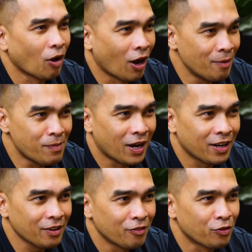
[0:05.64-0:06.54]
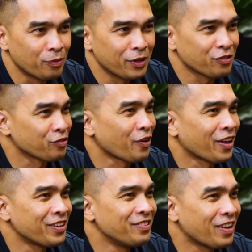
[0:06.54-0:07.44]
I'm Mark from the
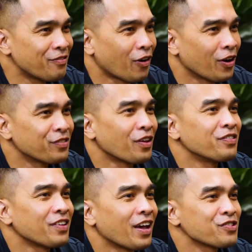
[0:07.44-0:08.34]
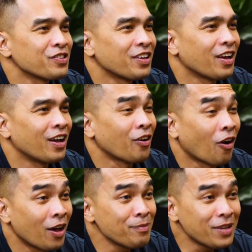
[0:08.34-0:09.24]
Australian DeFi Association, and
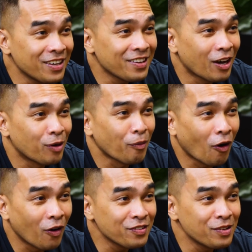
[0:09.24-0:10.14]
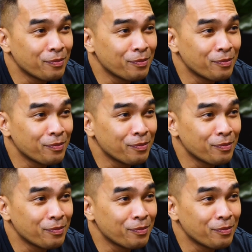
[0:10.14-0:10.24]
I'm here to help Aussie